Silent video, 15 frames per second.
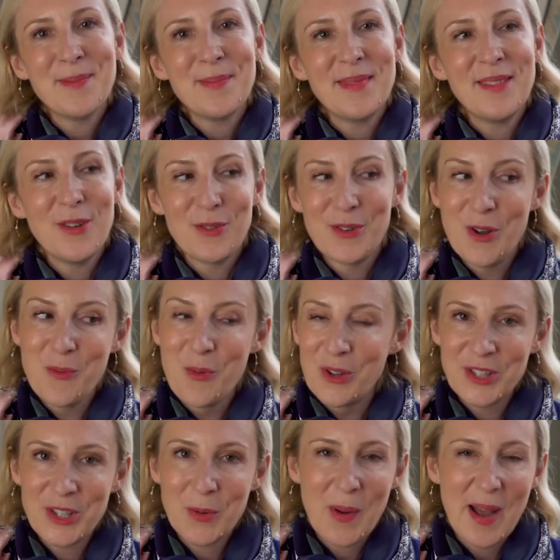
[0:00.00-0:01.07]
not know what
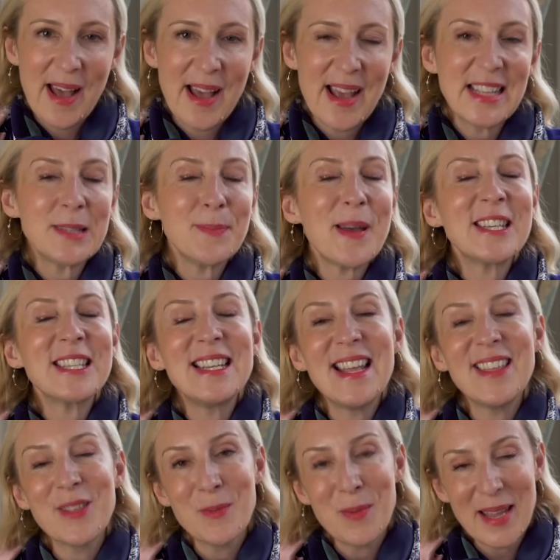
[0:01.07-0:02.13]
to wear, especially at
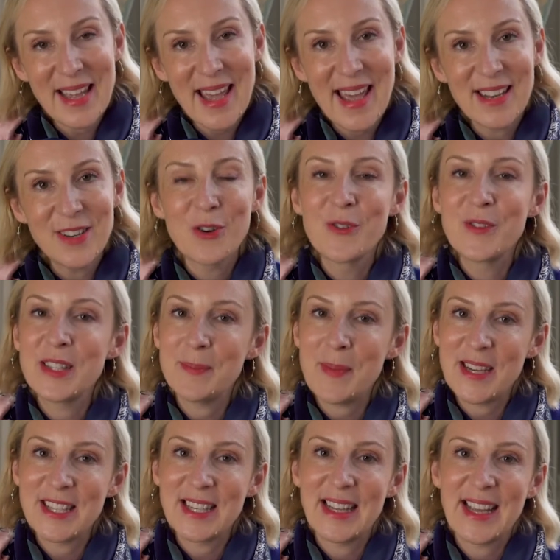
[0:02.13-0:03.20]
the weekend or for
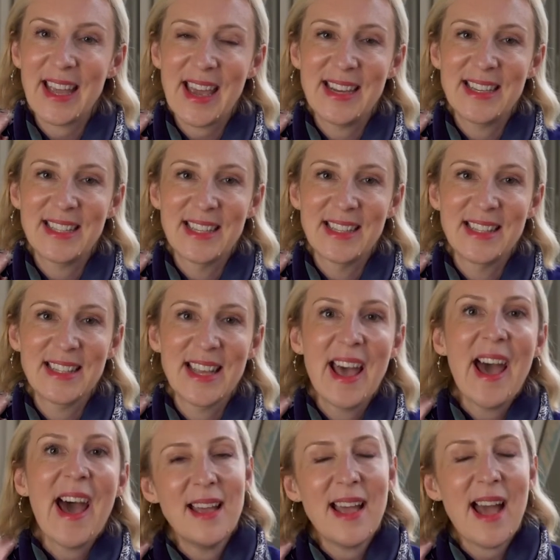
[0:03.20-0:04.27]
special occasions,
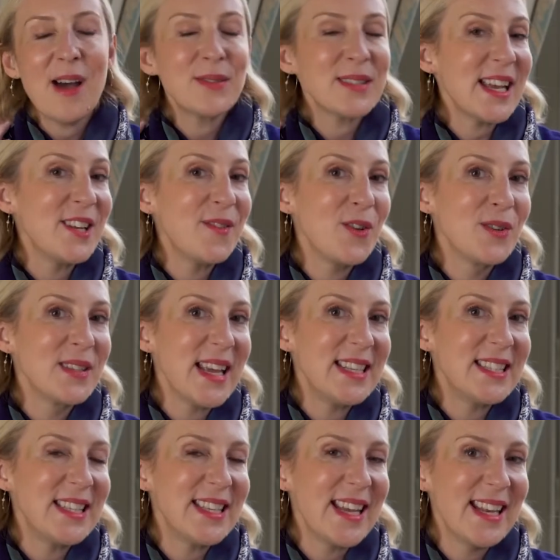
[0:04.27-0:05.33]
outside of your
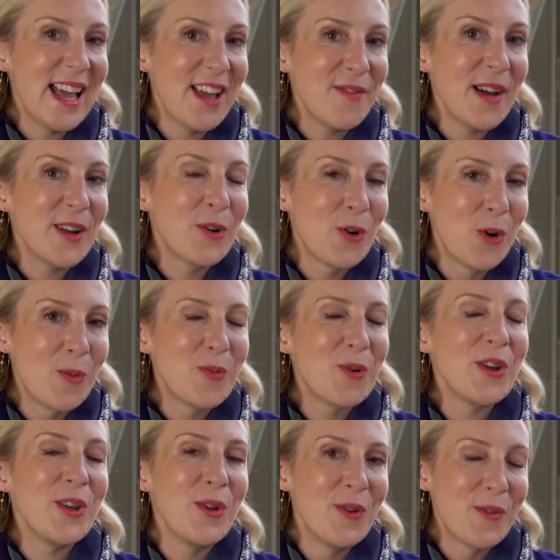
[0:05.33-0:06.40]
day-to-day life and
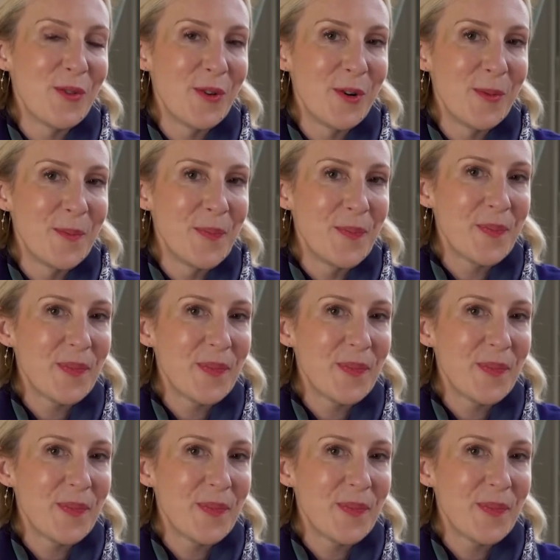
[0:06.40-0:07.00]
corporate uniform.